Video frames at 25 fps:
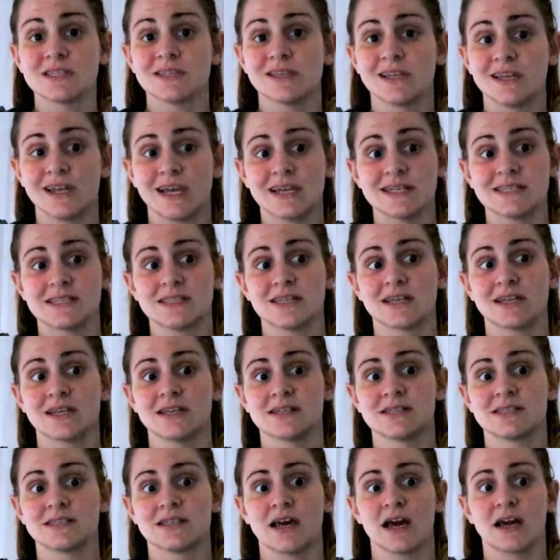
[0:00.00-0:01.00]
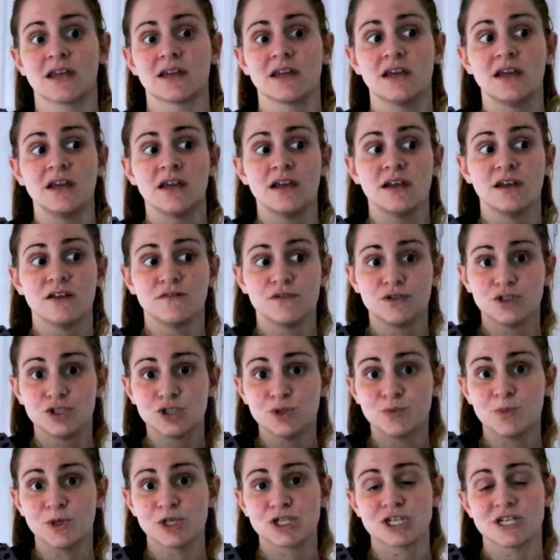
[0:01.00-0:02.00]
And the nice thing is that if you
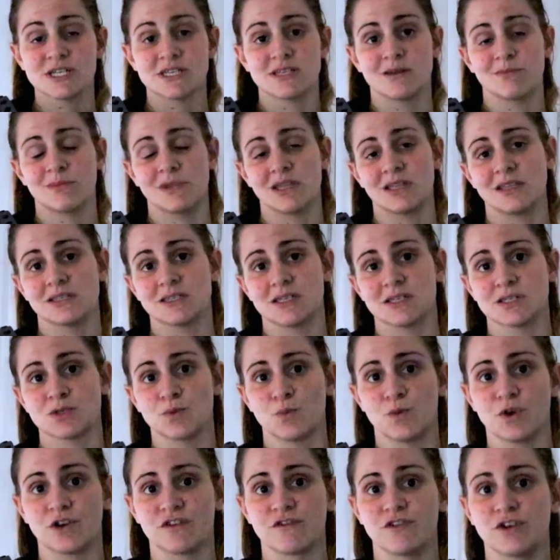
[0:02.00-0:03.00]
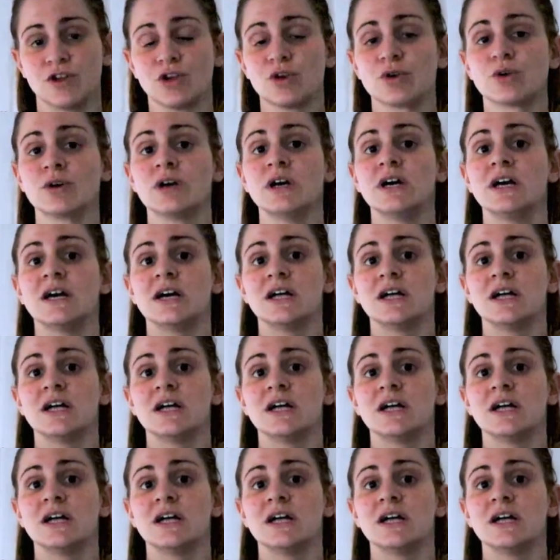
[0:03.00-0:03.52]
do purchase something that doesn't work for you,